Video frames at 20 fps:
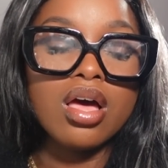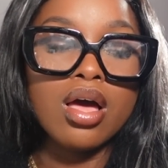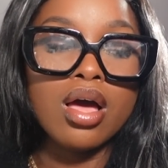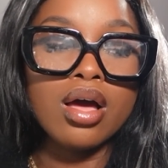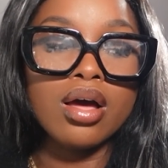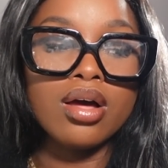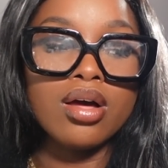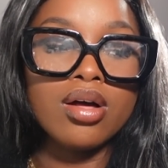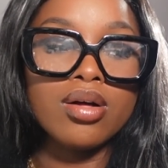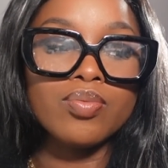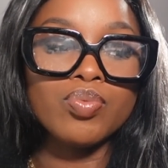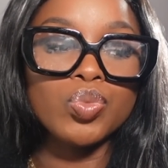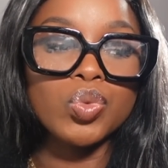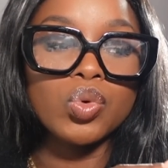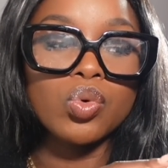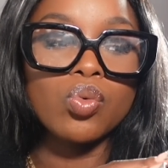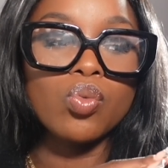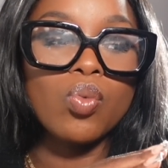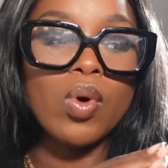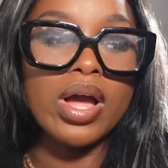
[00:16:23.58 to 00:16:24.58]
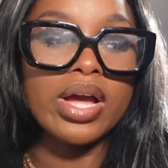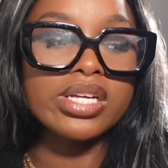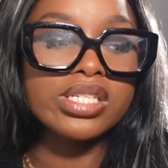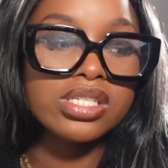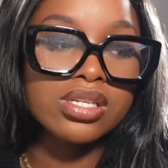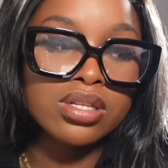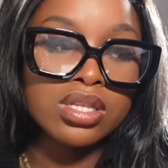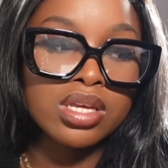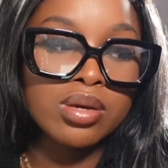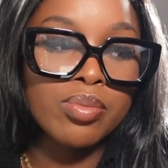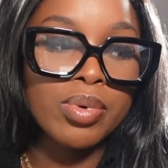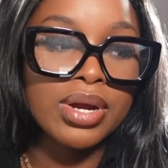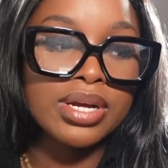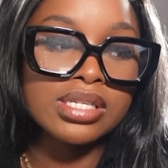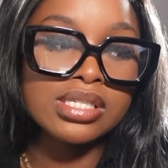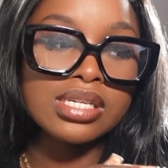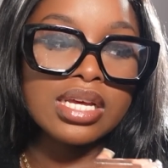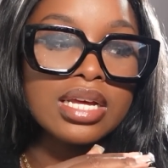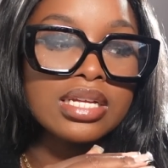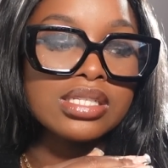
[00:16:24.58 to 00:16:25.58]
YSL Libre
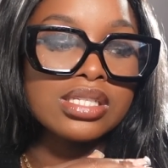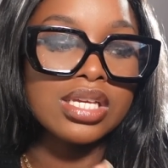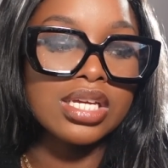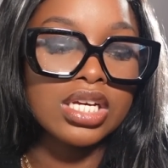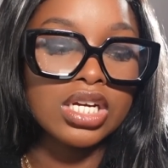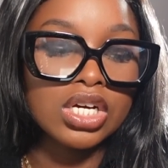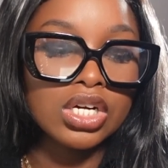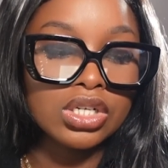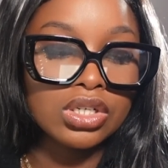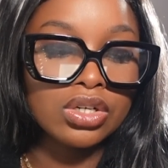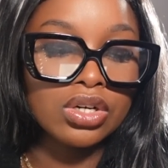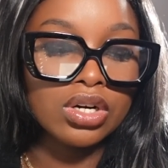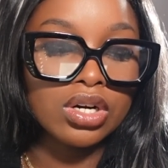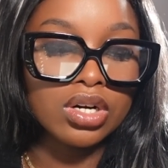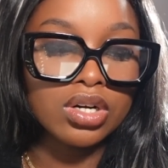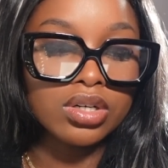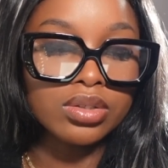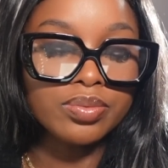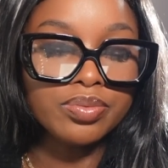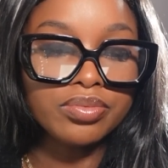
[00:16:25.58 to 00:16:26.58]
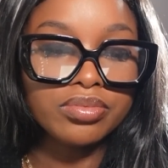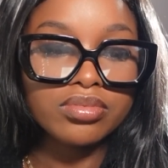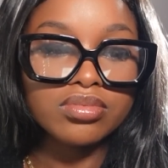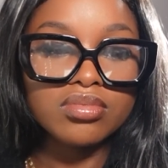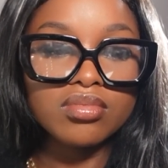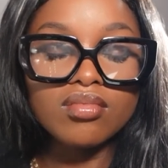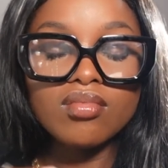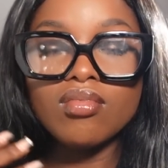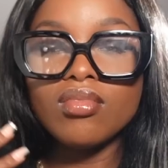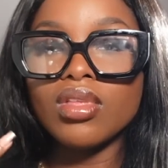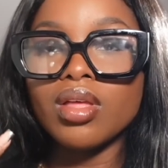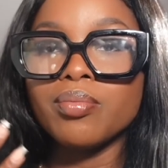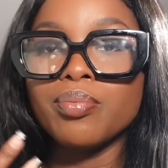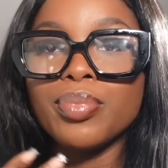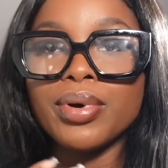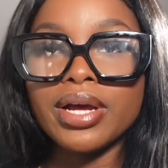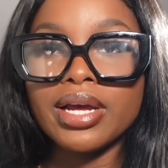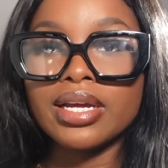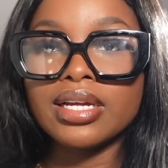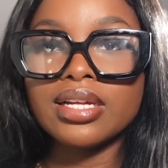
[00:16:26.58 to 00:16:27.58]
Intense and Good Girl,
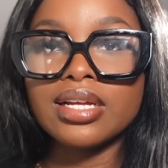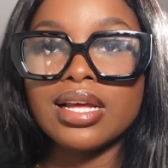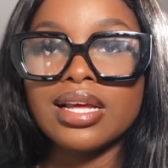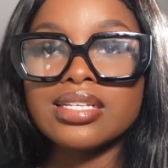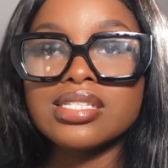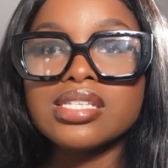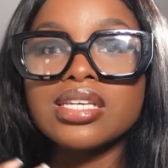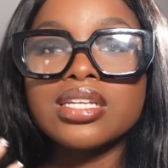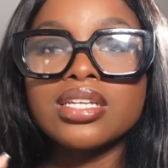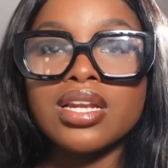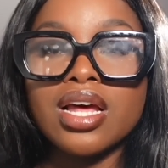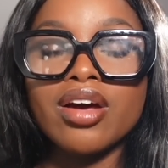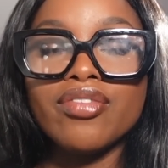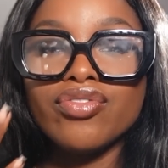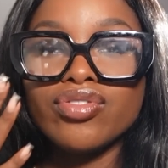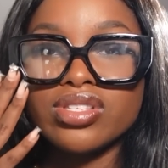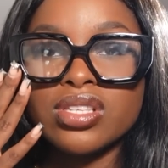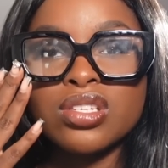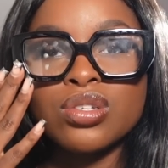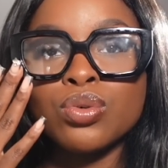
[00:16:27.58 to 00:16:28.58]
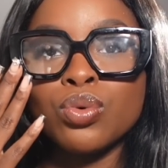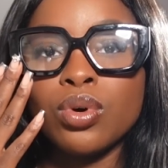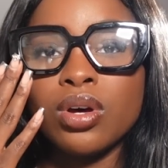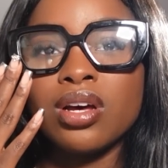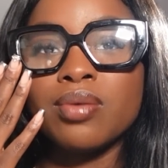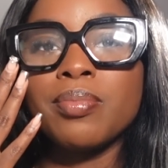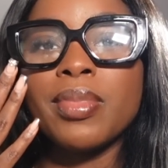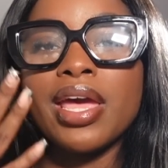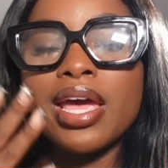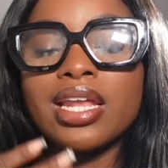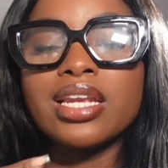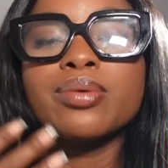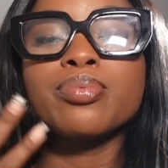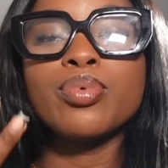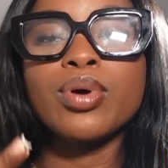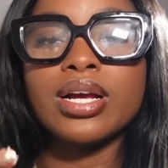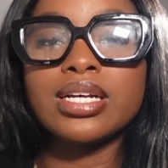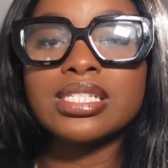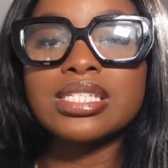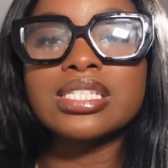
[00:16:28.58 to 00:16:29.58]
but it's enough to command a
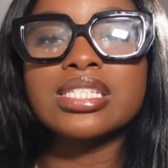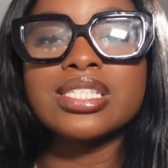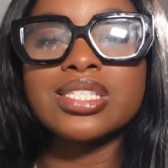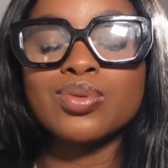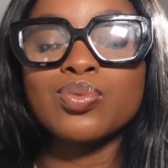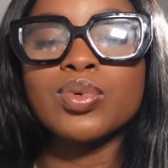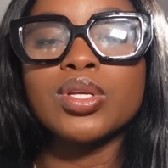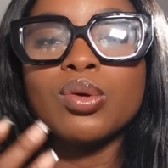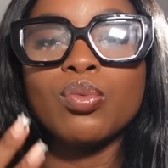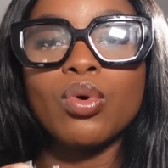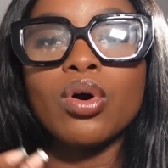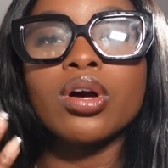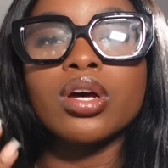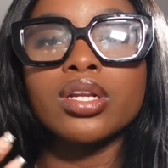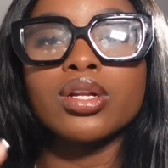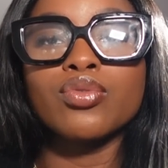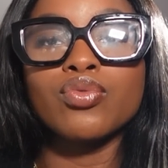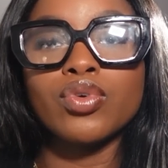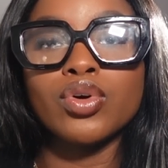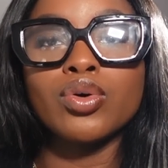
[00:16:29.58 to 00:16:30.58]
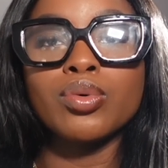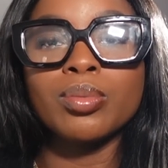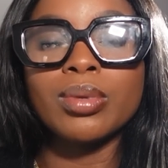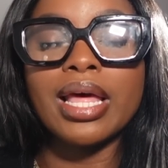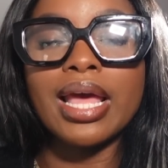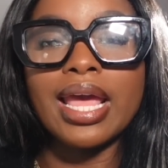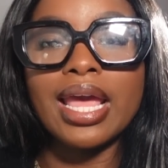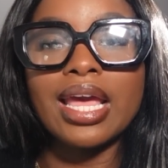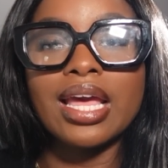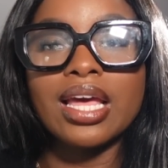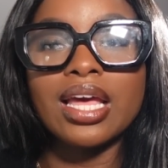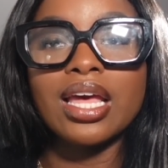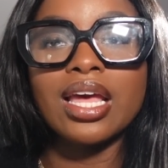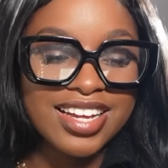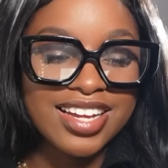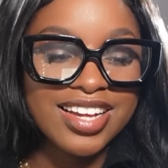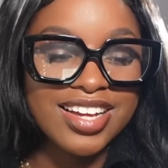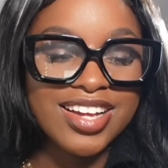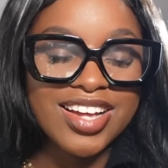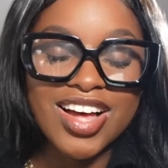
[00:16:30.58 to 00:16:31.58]
presence when you walk in a room. Like,
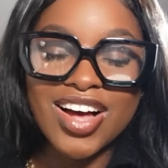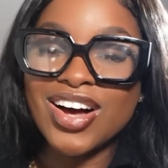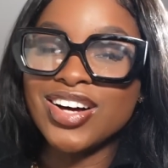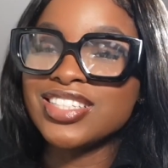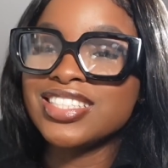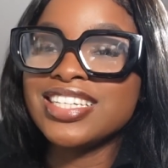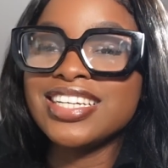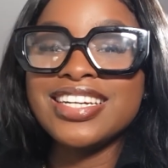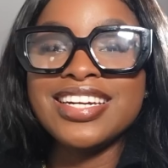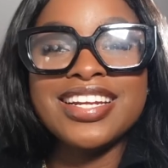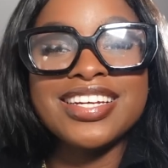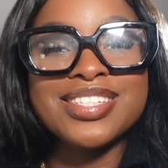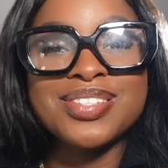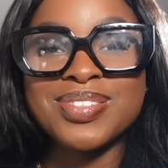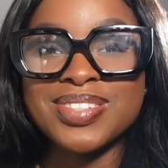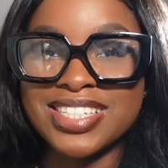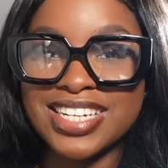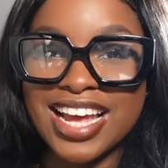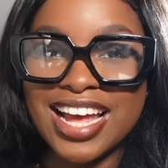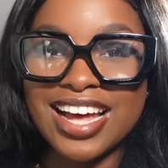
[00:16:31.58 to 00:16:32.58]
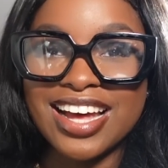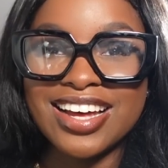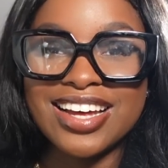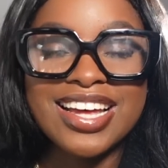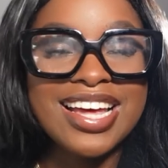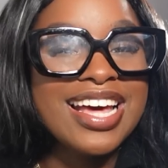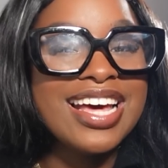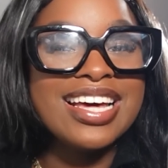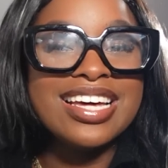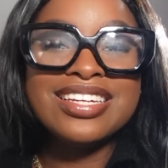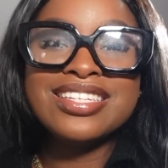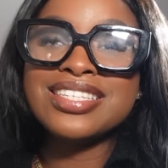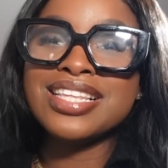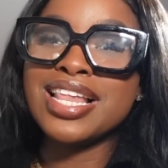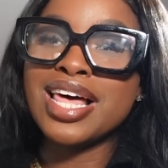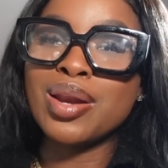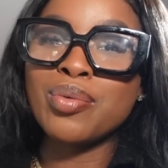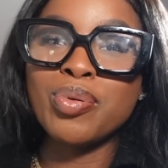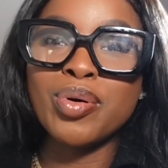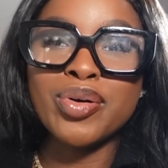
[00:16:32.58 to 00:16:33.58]
on to the next one, child. There's a
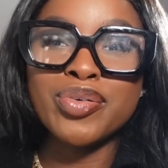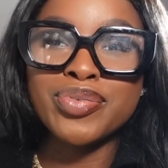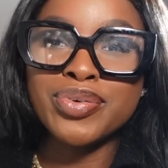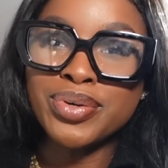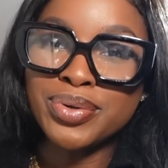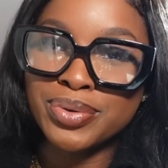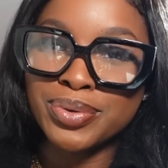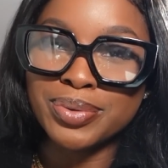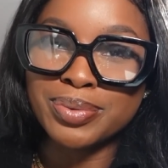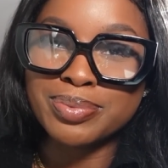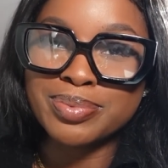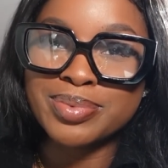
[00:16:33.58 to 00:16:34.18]
lot of perfumes.